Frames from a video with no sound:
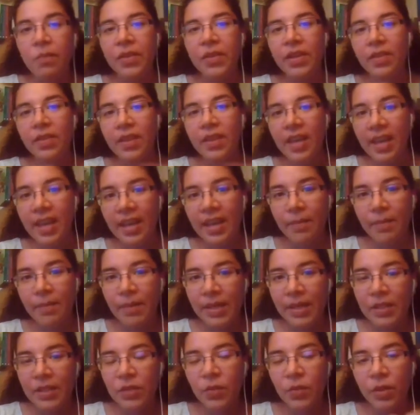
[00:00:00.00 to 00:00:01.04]
and
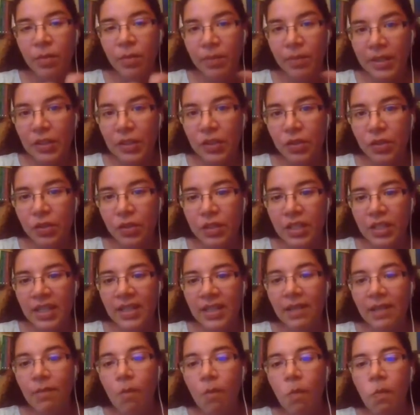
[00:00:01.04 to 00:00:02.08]
mixed with maternal
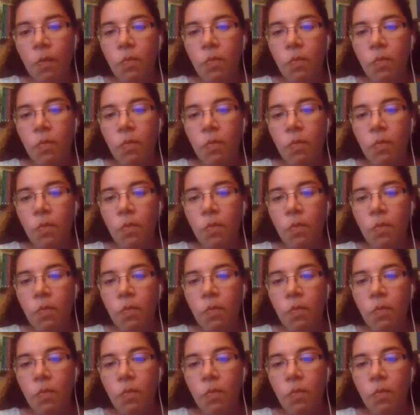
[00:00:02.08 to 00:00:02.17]
DNA.